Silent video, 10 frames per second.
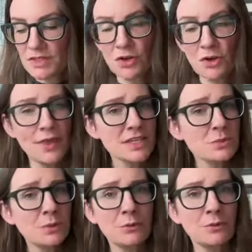So
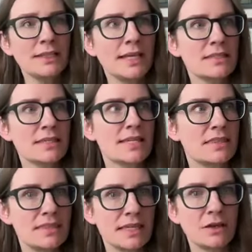that's why I really like this.
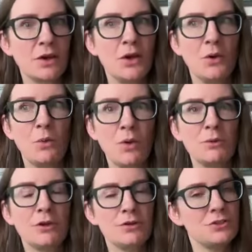I think
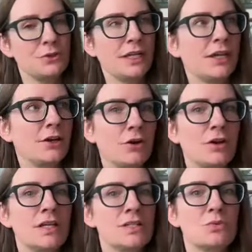what we are doing
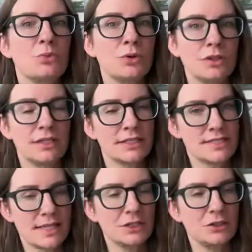here is really going to
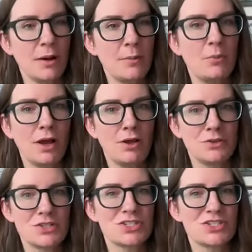set you up
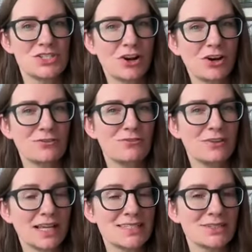well to start
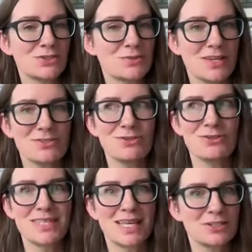flexing those
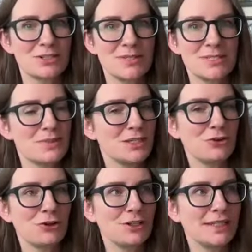muscles. That's going to be something
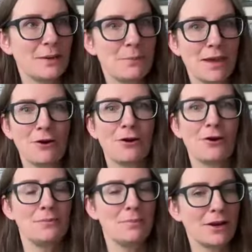you're going to get
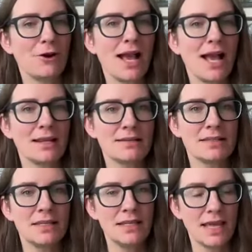better and better
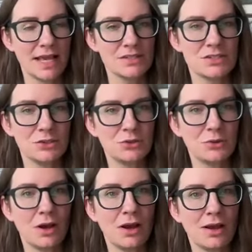at as
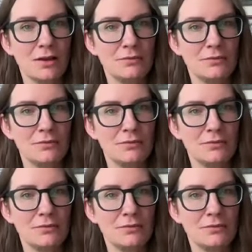you,